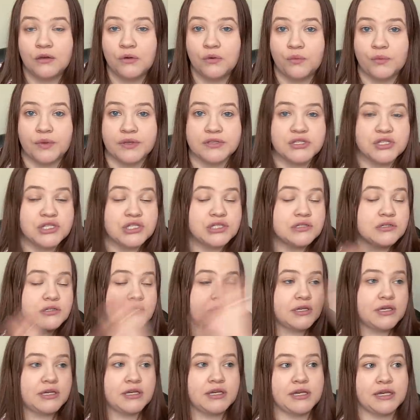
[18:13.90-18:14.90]
which
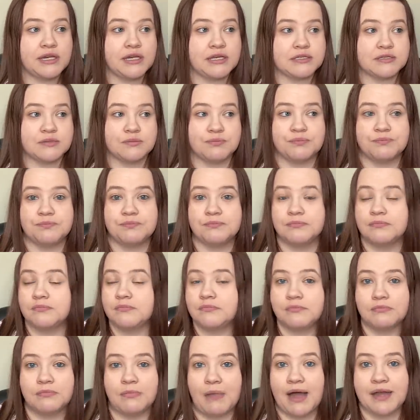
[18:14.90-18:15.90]
is
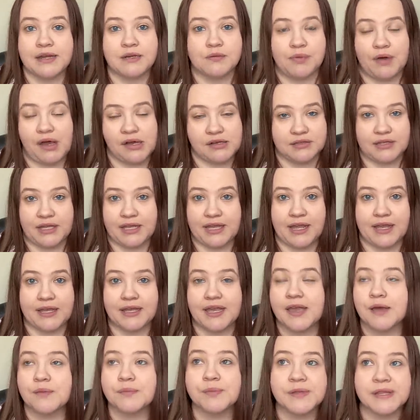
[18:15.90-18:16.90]
mind-boggling. I
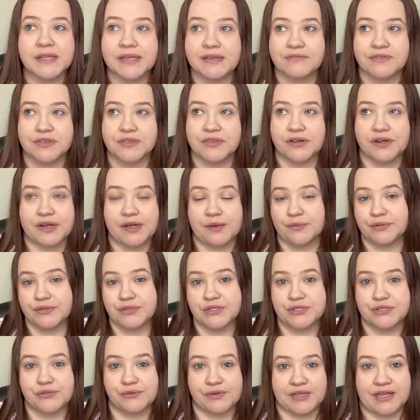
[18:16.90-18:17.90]
can't believe that they're able to
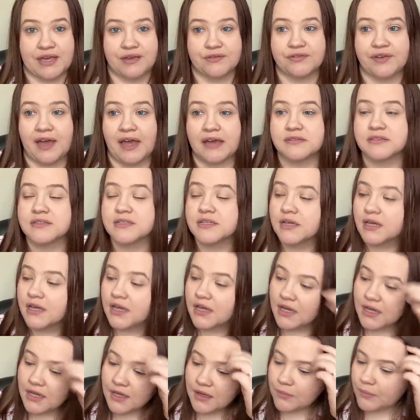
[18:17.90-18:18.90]
do it that fast.
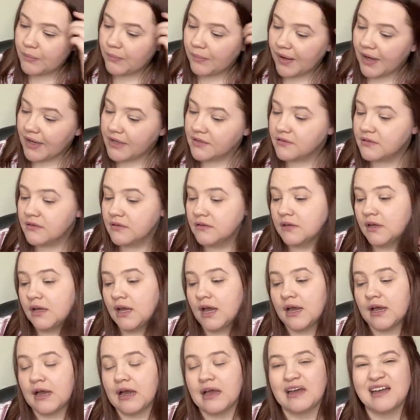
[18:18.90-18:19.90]
But
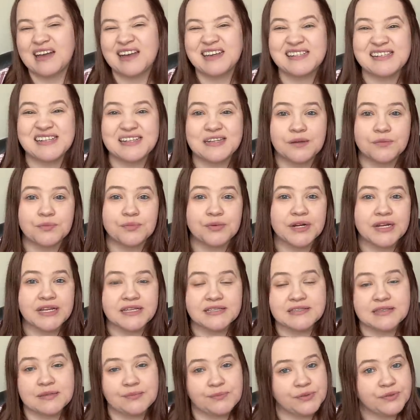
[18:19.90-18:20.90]
uh, I did a pretty
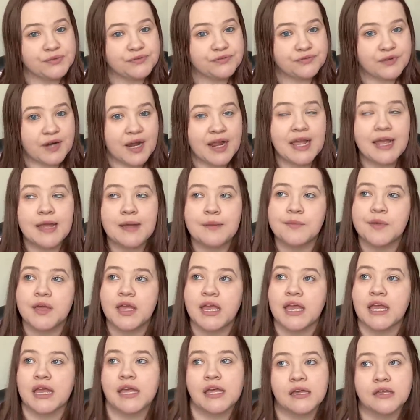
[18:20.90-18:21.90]
simple frame
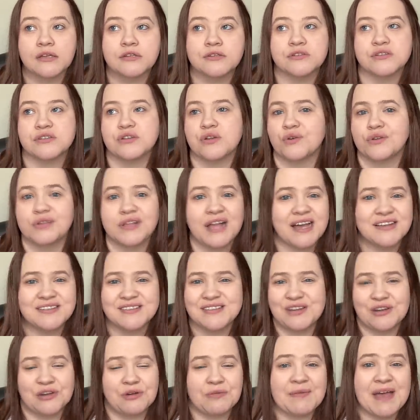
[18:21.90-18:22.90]
and no glass
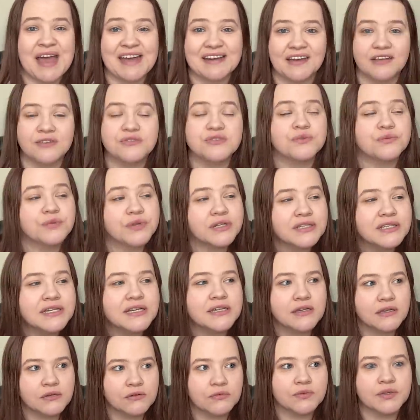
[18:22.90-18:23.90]
and no matting, so
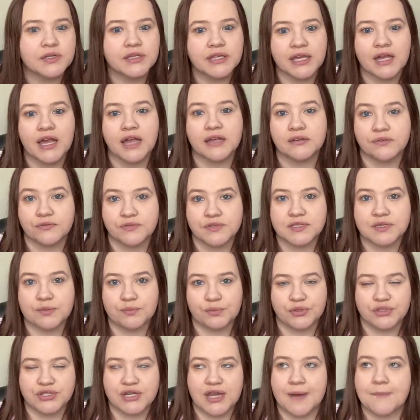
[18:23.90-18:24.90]
really, really kind of a
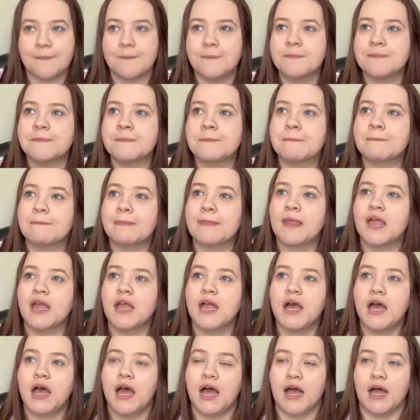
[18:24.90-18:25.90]
simple job.
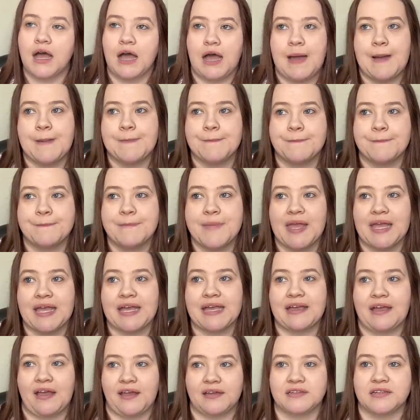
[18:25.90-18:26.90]
Um,
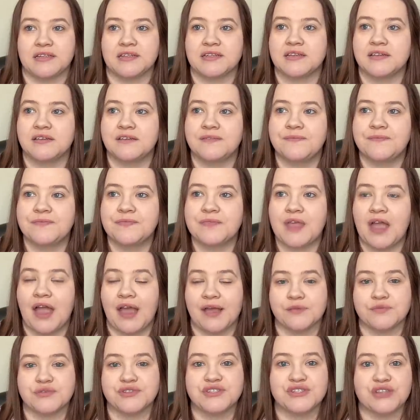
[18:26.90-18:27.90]
and
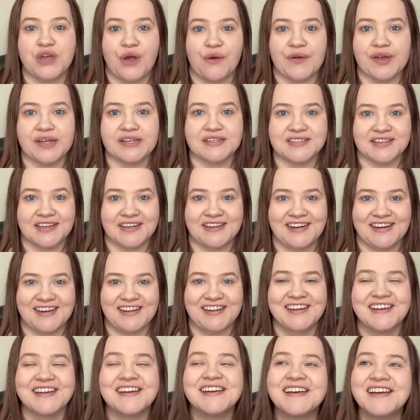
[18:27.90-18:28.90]
I'm so excited.
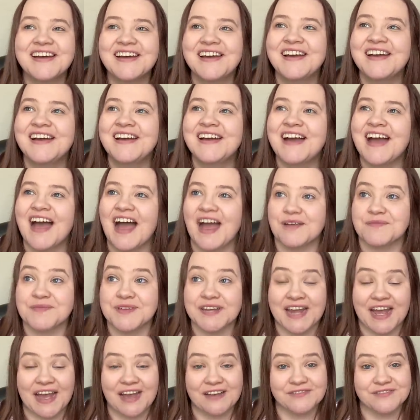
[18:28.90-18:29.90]
I'm
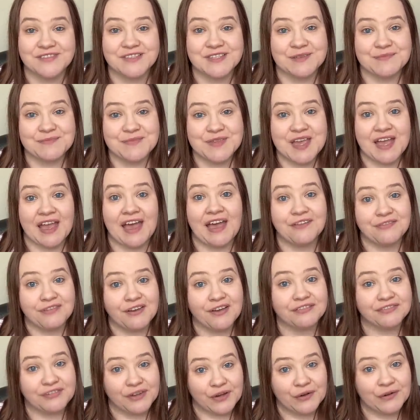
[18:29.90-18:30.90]
going to have something
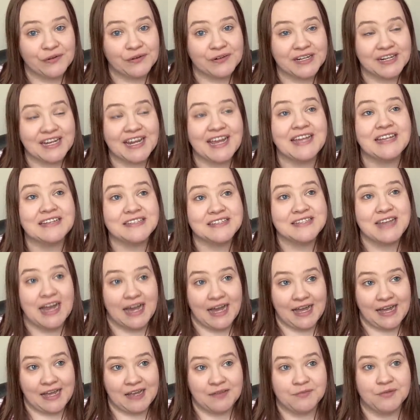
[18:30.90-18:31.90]
FFO'd in
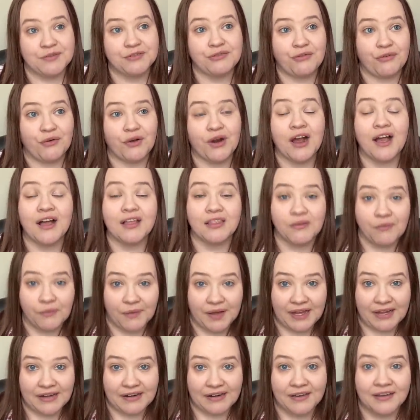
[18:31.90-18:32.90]
time for
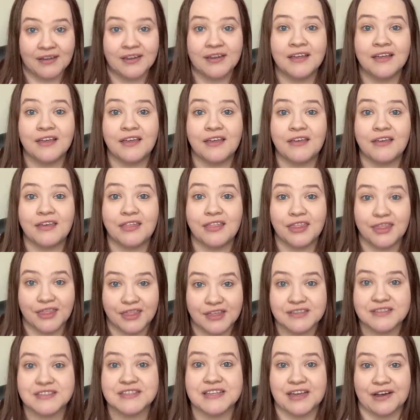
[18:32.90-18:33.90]
Halloween
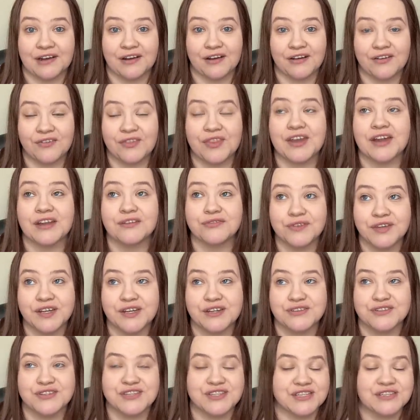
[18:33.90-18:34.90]
this year that I
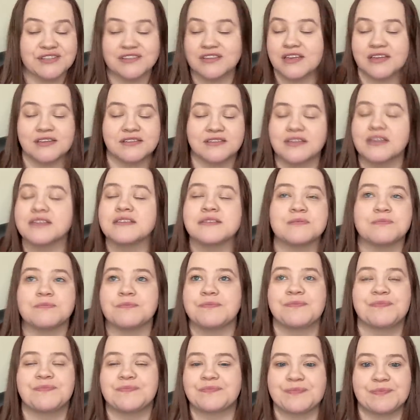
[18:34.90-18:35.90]
finished. This It's
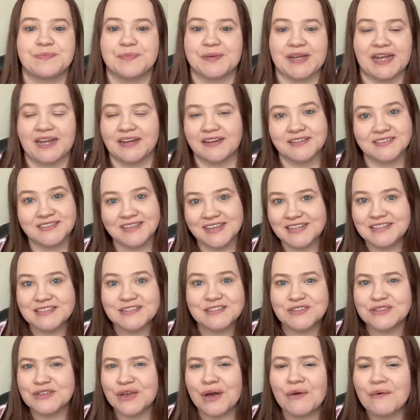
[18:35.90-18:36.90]
bananas. It's
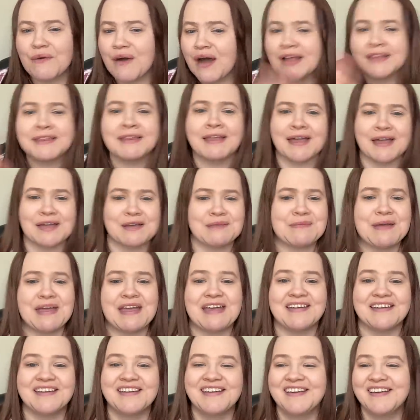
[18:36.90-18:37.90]
so unlike
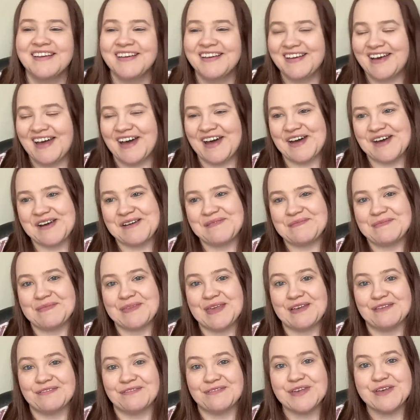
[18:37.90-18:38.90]
me. Um,
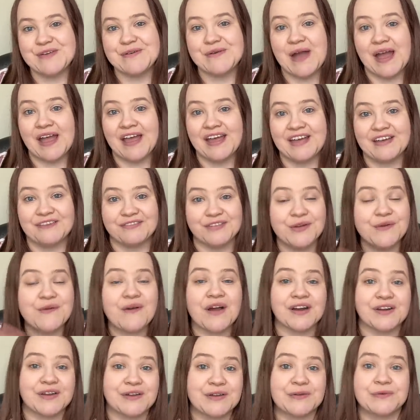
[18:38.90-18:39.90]
if you if you
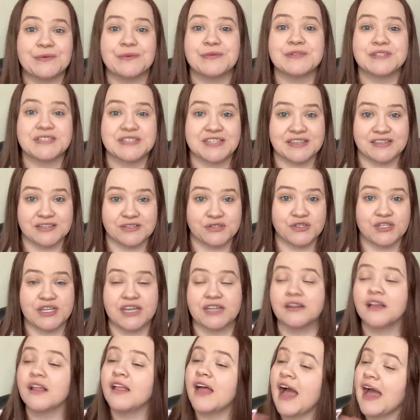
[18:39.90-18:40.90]
are new to this
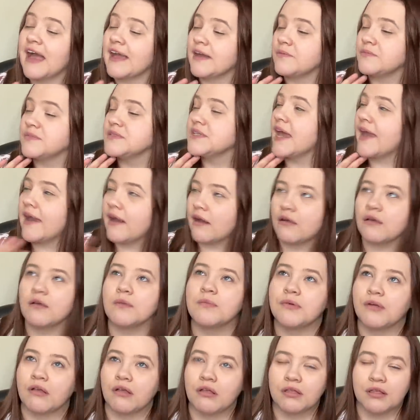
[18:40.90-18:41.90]
channel, I am
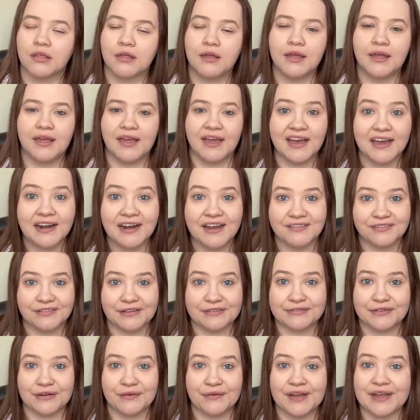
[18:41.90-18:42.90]
terrible at
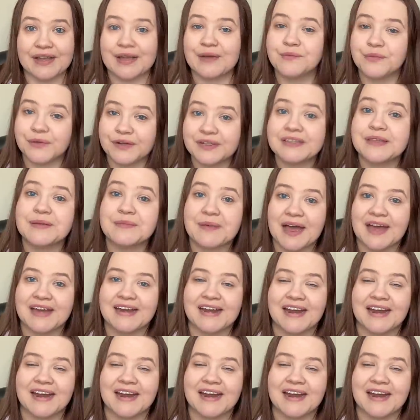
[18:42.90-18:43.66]
FFOing. I'm really bad